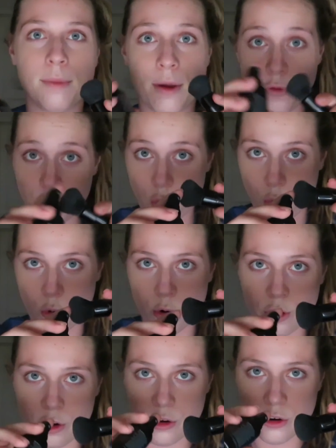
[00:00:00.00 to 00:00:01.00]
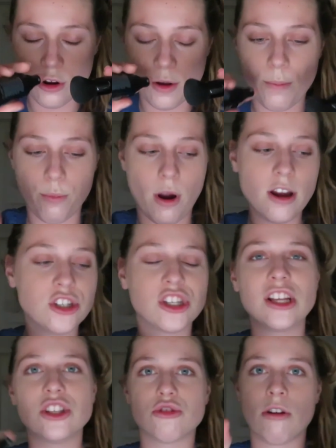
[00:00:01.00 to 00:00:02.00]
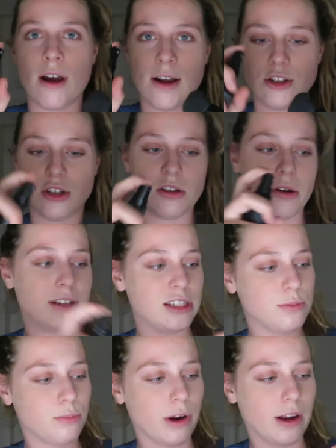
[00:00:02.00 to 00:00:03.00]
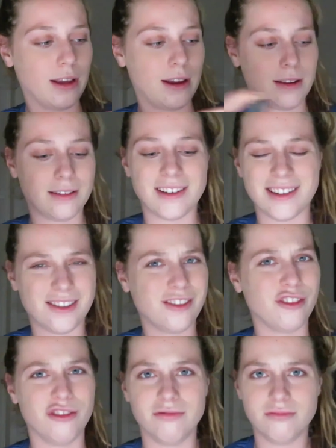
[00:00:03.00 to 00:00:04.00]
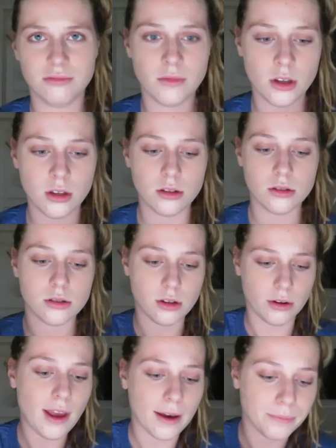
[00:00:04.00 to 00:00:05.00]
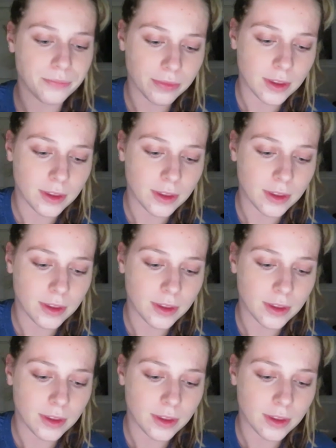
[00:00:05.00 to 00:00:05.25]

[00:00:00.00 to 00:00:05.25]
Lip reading: If your brush gets dry, just always spray it again. It doesn't hurt. So yeah.